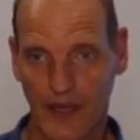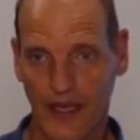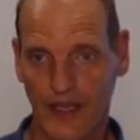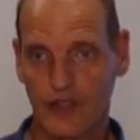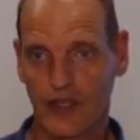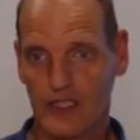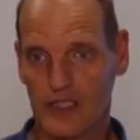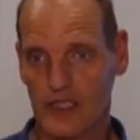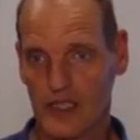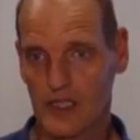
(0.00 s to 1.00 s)
As you can
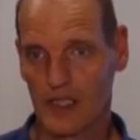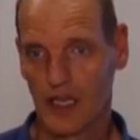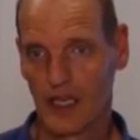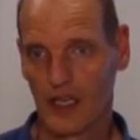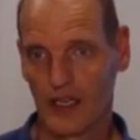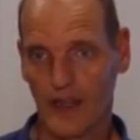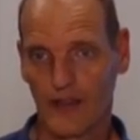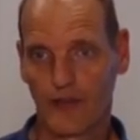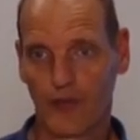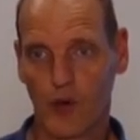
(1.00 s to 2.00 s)
see,
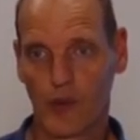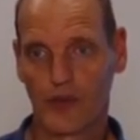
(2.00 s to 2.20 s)
the form